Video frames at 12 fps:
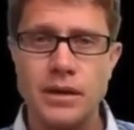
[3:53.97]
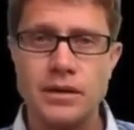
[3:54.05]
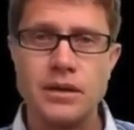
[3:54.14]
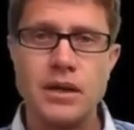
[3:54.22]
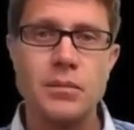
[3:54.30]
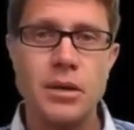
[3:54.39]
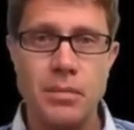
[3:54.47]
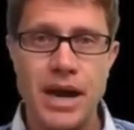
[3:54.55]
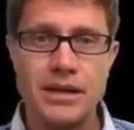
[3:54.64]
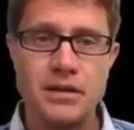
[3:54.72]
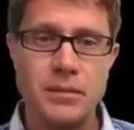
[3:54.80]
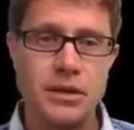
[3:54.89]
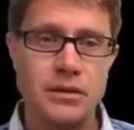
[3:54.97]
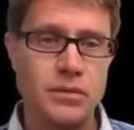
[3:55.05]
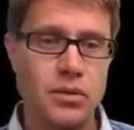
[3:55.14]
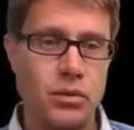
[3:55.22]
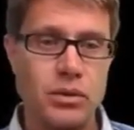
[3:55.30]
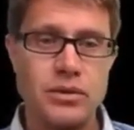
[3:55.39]
It's going to be
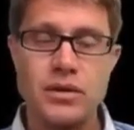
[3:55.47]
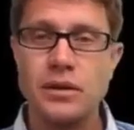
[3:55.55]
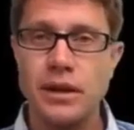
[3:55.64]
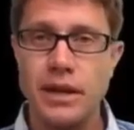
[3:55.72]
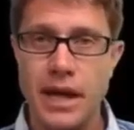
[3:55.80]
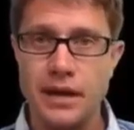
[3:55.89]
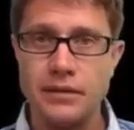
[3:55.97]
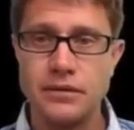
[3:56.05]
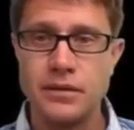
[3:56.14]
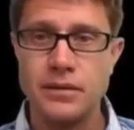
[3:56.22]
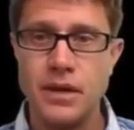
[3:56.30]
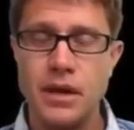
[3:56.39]
maximum towards the left.